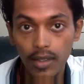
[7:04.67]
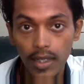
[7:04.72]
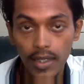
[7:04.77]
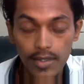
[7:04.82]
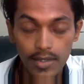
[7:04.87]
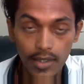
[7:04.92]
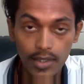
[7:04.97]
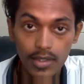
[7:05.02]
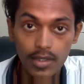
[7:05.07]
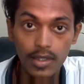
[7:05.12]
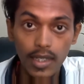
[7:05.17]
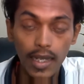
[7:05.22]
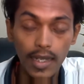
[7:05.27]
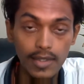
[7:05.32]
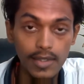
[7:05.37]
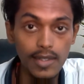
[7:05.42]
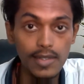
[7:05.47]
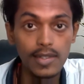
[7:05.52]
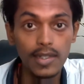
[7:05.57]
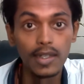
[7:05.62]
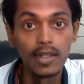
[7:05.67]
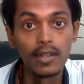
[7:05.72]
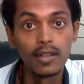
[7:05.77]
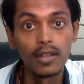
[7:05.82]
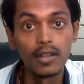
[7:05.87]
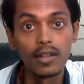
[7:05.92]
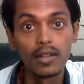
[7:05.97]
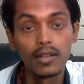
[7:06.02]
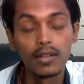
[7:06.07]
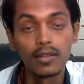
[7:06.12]
as I said,
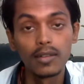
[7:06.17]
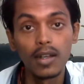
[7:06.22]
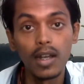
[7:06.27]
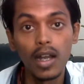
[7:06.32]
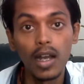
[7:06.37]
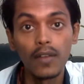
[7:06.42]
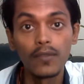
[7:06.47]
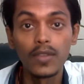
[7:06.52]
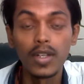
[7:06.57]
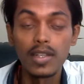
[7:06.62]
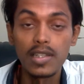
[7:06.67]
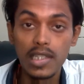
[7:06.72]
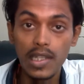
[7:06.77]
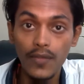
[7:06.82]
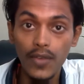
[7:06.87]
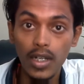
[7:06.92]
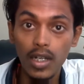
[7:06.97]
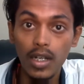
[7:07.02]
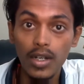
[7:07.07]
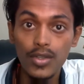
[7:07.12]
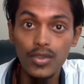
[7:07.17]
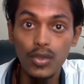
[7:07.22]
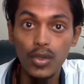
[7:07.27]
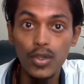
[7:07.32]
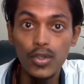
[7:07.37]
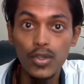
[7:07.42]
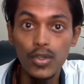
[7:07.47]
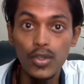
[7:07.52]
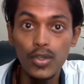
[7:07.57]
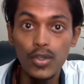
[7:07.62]
after 7 hours
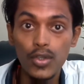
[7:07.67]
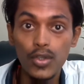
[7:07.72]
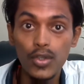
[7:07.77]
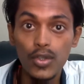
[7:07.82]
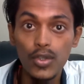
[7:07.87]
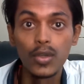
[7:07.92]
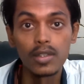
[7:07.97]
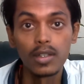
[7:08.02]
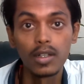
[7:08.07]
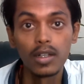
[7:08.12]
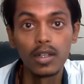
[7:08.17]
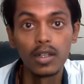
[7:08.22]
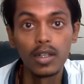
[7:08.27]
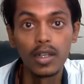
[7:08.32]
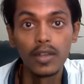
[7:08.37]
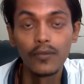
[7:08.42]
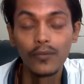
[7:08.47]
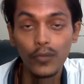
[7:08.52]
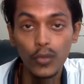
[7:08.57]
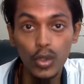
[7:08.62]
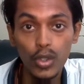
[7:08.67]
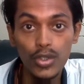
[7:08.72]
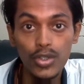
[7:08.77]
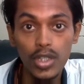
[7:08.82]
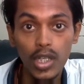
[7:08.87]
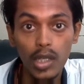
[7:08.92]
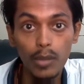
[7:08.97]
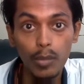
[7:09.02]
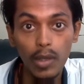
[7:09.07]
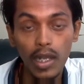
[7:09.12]
also it was in full
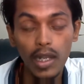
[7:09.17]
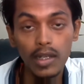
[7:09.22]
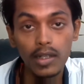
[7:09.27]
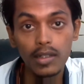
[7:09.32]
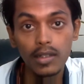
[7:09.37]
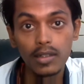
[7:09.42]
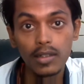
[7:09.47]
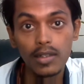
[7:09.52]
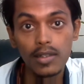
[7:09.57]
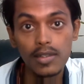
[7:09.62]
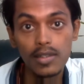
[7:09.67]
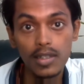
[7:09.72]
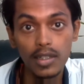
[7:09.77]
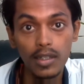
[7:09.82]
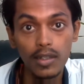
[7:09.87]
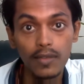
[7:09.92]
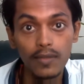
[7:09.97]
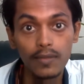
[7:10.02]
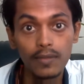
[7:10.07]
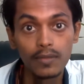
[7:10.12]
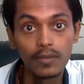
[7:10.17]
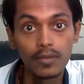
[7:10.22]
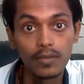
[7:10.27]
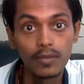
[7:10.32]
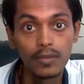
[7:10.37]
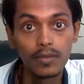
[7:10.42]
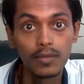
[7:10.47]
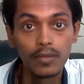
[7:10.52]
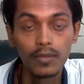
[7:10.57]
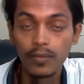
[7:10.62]
shape and still
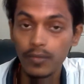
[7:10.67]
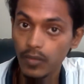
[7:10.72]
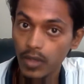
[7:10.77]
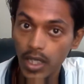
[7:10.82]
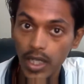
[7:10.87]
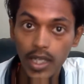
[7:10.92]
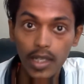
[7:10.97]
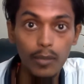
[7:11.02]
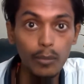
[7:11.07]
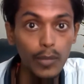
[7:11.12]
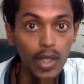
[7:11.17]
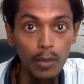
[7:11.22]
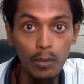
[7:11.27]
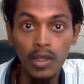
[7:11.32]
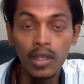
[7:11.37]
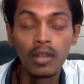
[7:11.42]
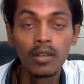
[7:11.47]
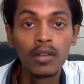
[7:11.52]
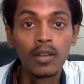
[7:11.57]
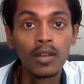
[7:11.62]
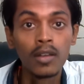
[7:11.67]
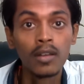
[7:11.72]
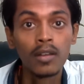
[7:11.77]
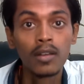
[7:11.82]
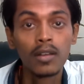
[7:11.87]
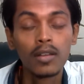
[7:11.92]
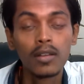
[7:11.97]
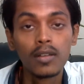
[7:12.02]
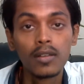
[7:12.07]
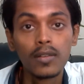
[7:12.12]
flying maybe.
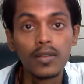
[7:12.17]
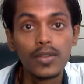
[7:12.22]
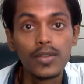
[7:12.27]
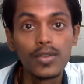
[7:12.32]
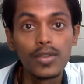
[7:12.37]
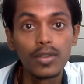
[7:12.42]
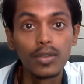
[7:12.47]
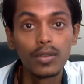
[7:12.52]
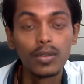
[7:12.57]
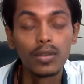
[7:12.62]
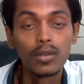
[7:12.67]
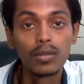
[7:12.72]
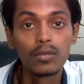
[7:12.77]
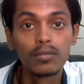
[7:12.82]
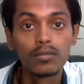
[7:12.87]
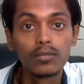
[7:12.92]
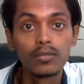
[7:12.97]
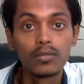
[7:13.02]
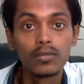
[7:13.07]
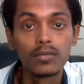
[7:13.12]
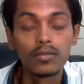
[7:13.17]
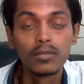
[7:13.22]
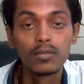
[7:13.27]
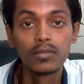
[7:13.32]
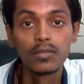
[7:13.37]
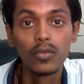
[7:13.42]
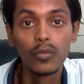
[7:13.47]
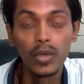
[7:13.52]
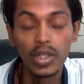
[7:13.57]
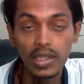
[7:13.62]
So
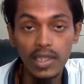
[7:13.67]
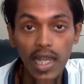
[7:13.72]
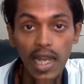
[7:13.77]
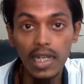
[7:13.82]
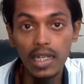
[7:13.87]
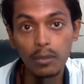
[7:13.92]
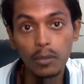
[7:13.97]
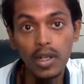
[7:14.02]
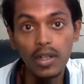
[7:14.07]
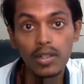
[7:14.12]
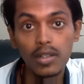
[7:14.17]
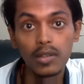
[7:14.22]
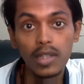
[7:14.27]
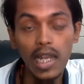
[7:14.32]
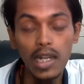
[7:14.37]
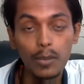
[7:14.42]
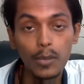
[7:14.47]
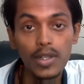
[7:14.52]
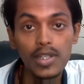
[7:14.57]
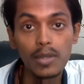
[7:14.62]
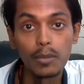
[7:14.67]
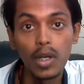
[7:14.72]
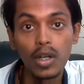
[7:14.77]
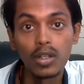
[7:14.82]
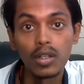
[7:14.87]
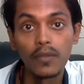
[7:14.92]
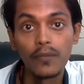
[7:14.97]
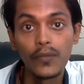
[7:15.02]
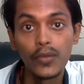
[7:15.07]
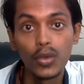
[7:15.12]
with that much
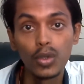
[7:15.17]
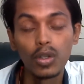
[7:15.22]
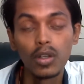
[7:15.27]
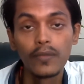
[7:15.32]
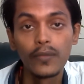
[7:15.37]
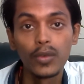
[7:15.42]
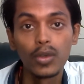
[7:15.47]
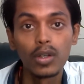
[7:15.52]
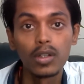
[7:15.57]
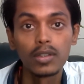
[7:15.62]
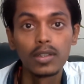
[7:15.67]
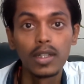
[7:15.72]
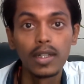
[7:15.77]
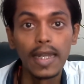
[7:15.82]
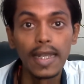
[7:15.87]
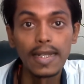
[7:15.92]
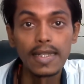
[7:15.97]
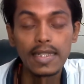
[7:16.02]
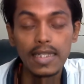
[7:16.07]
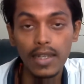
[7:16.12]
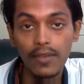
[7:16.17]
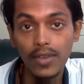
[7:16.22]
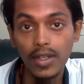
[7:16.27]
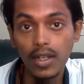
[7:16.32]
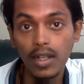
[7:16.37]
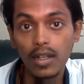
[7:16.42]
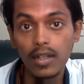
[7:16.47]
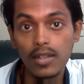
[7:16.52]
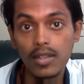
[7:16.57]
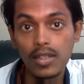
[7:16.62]
amount of fuel for the next
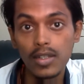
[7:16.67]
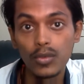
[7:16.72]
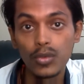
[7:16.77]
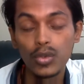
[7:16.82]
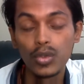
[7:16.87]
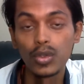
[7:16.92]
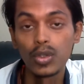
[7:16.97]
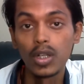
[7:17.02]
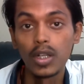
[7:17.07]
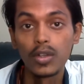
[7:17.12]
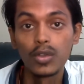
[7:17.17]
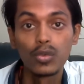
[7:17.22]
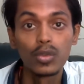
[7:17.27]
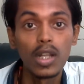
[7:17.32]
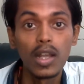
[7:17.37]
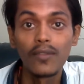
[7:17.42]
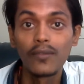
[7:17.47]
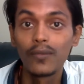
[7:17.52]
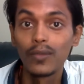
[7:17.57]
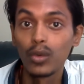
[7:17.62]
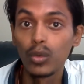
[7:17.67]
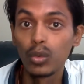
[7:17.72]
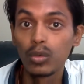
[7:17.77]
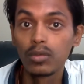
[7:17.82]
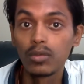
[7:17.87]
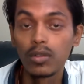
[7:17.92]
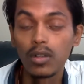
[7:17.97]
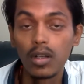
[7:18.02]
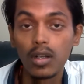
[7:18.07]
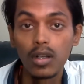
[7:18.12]
7 hours, it could have
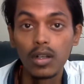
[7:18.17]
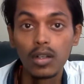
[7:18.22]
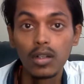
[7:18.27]
flown